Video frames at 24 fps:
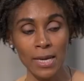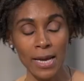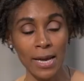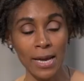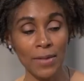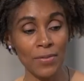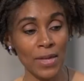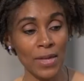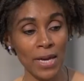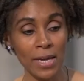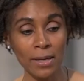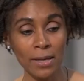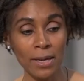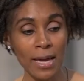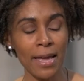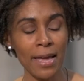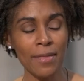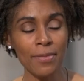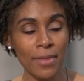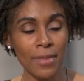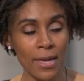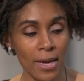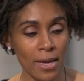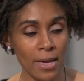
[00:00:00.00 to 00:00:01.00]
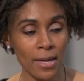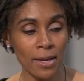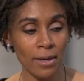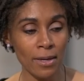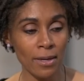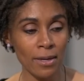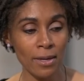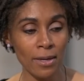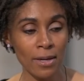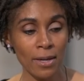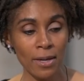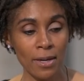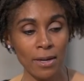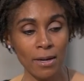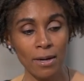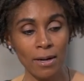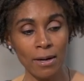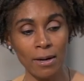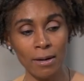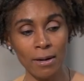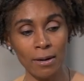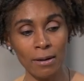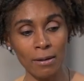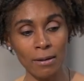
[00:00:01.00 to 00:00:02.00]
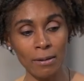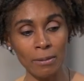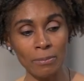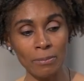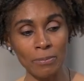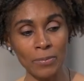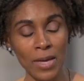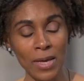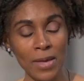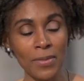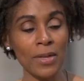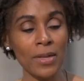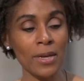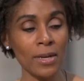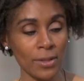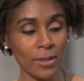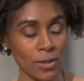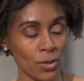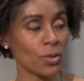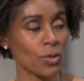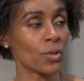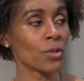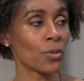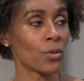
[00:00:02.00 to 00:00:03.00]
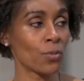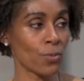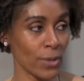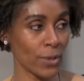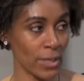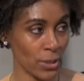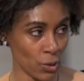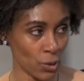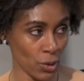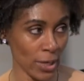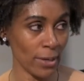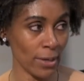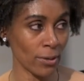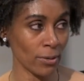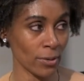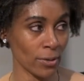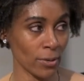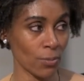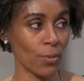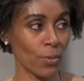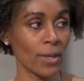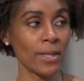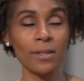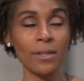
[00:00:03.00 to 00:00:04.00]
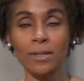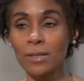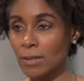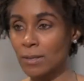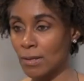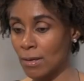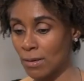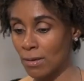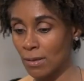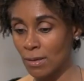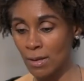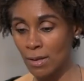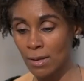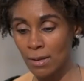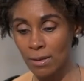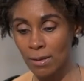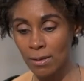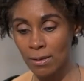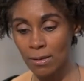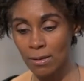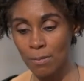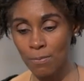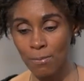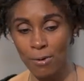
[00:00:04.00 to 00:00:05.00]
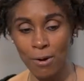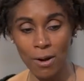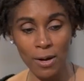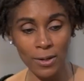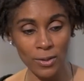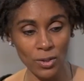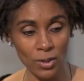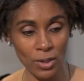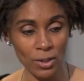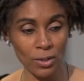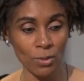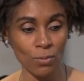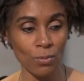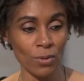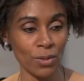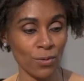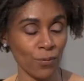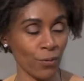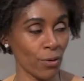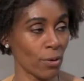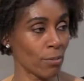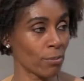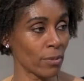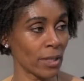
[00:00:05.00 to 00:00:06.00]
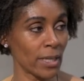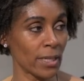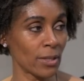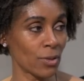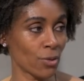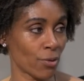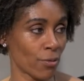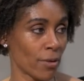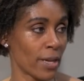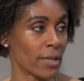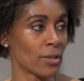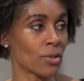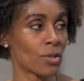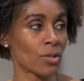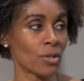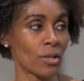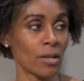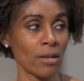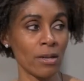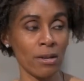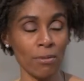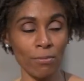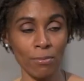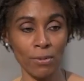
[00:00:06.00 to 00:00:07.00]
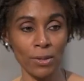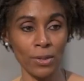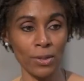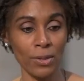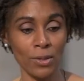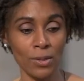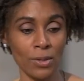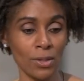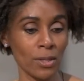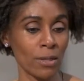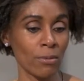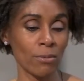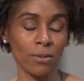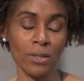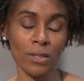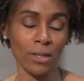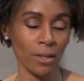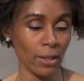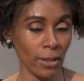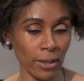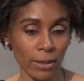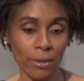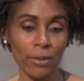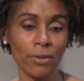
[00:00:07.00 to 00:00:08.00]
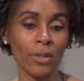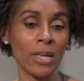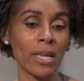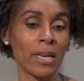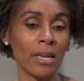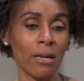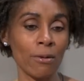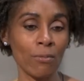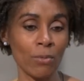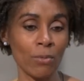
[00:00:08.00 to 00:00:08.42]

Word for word: and then and then. Um, and then I started to reach out once the, the, the project was firmly entrenched and it mm-hmm. was it was clear that it